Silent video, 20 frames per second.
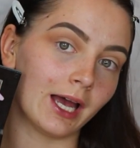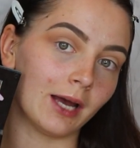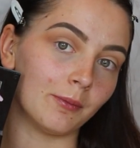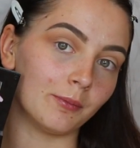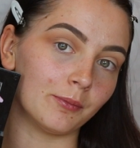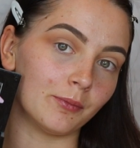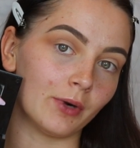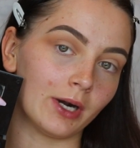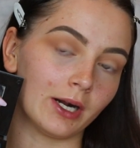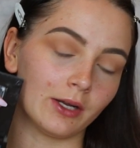
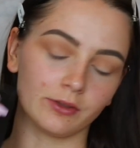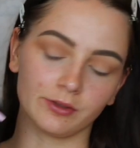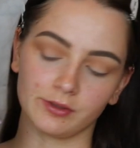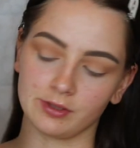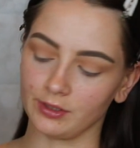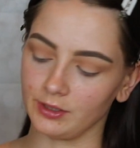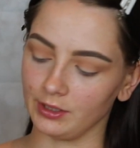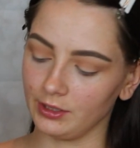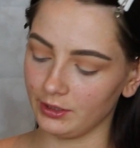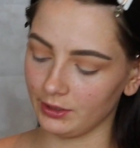and browns
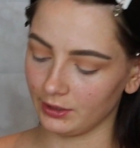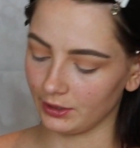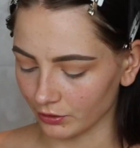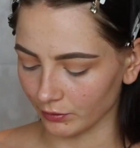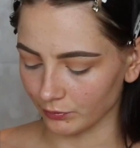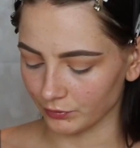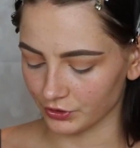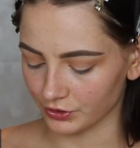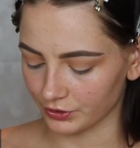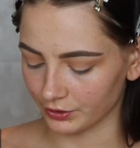in it.
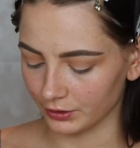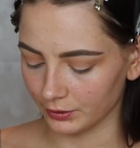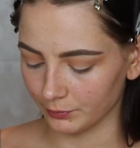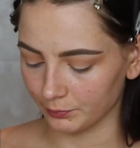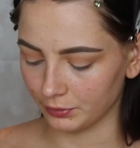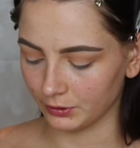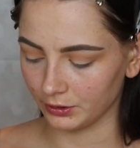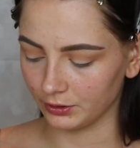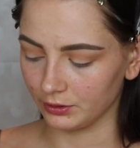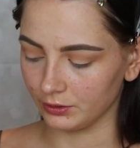So I'm just going
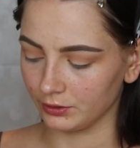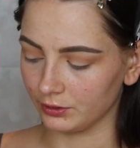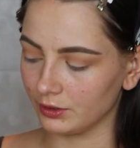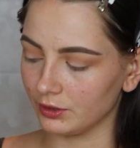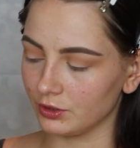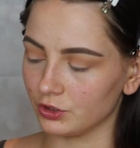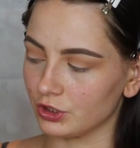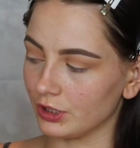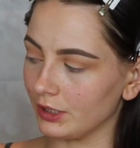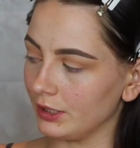to put
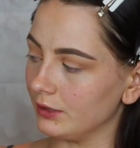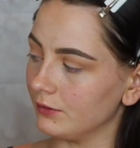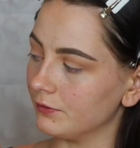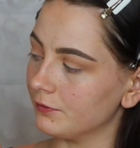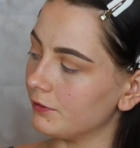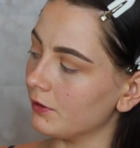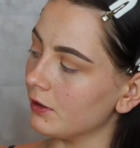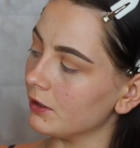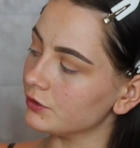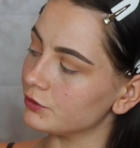the shade
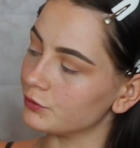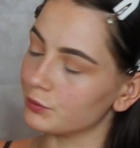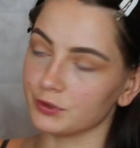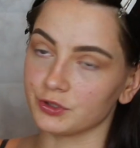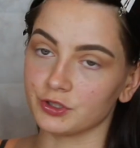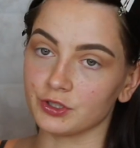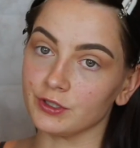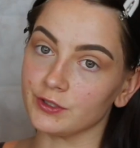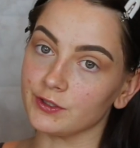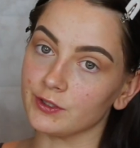Fudge,
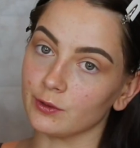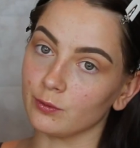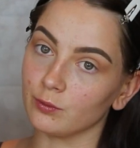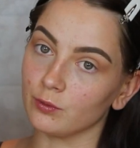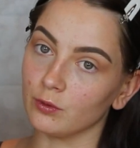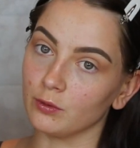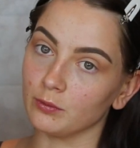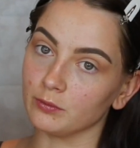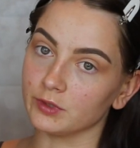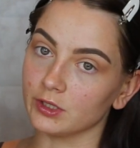which is a
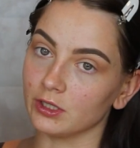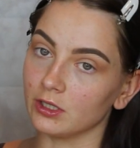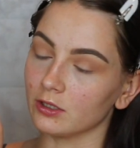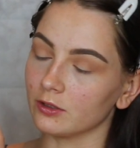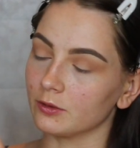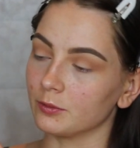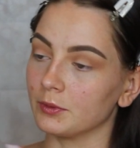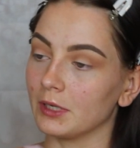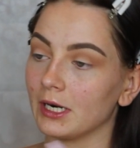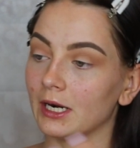warm
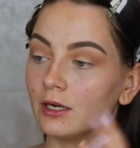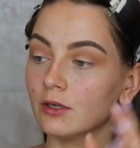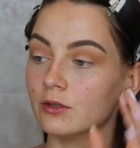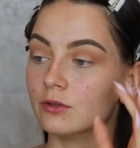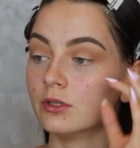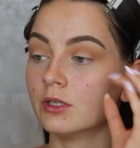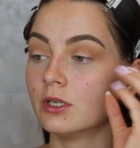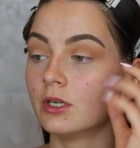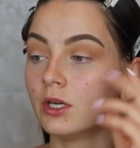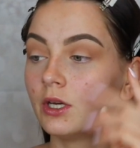dark
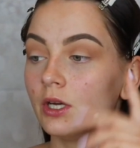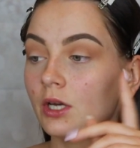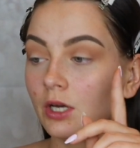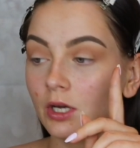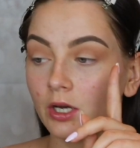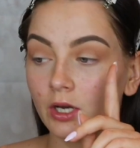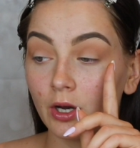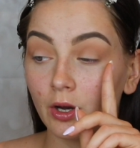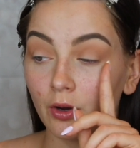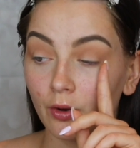brown,
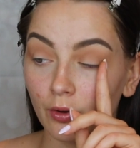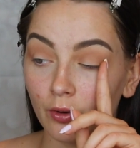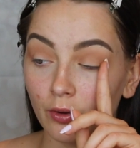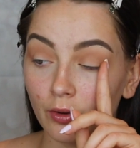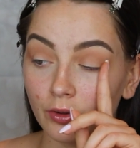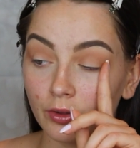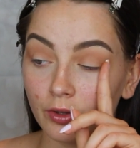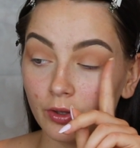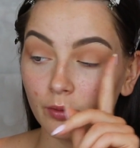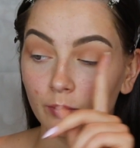
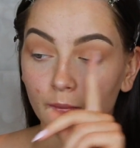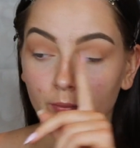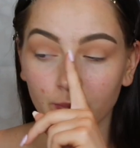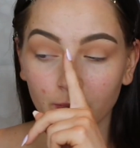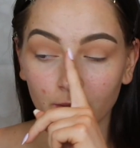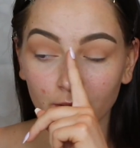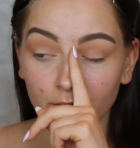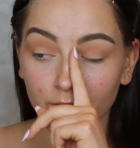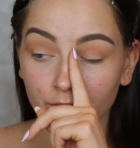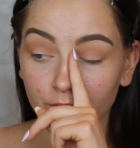on
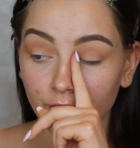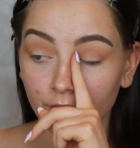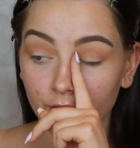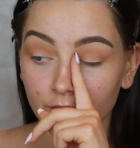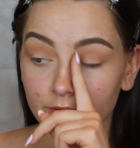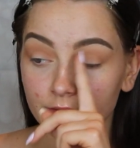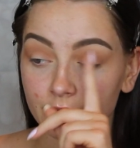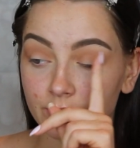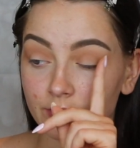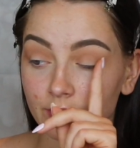
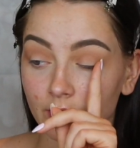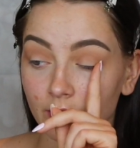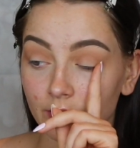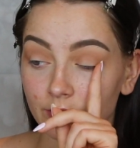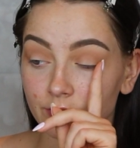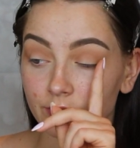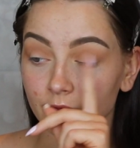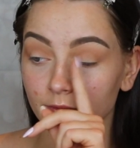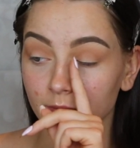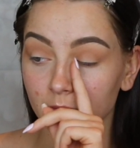both
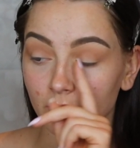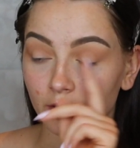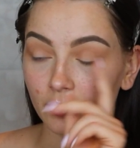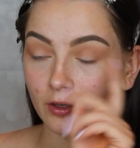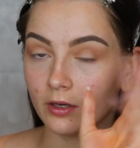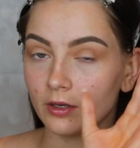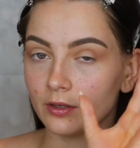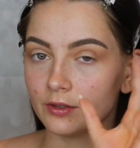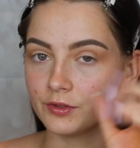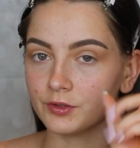sides of my
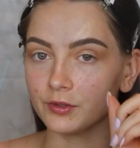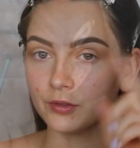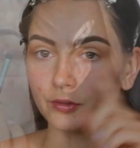eyes,